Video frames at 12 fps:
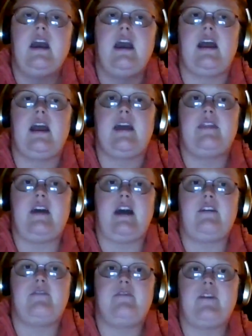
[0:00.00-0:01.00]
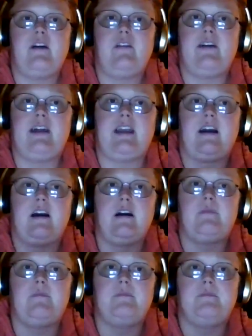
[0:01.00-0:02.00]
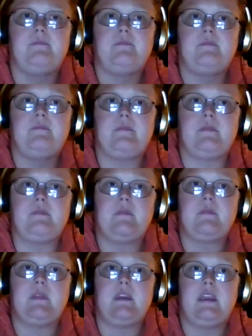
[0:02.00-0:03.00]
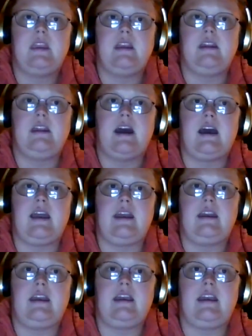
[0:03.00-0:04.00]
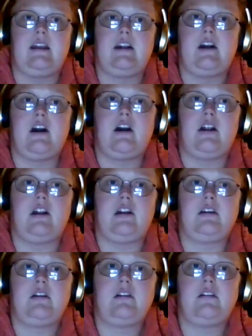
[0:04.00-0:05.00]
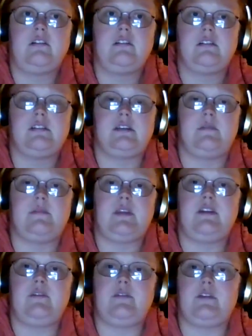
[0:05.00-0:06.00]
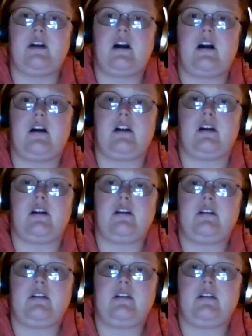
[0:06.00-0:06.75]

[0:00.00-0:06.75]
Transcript: And I felt like he died in a car, something to do with a car,